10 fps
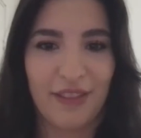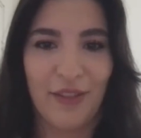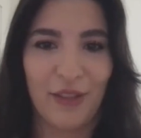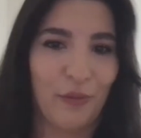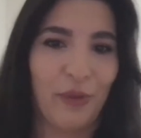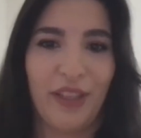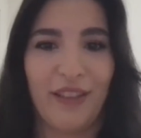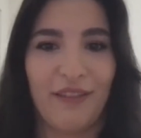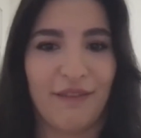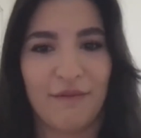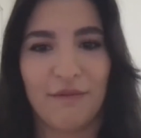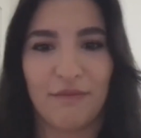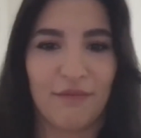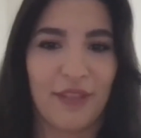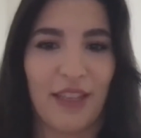developing
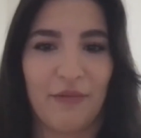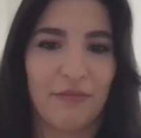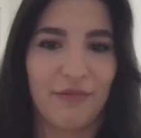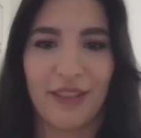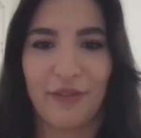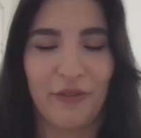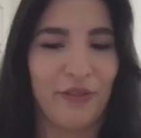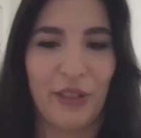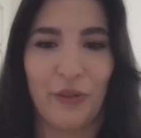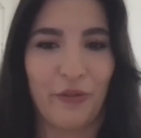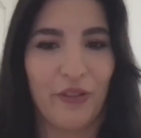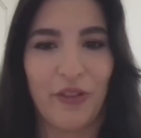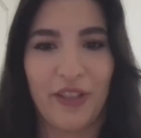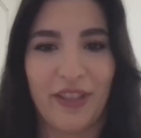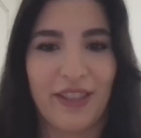the new
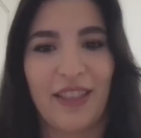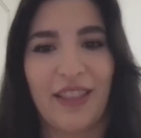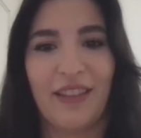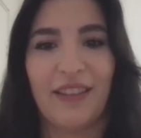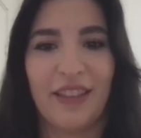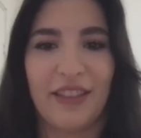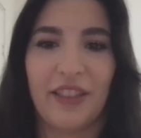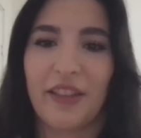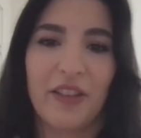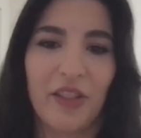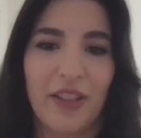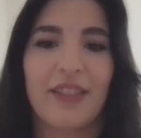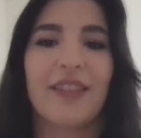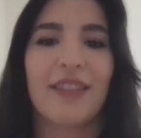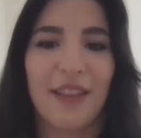features and
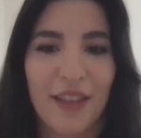integrations.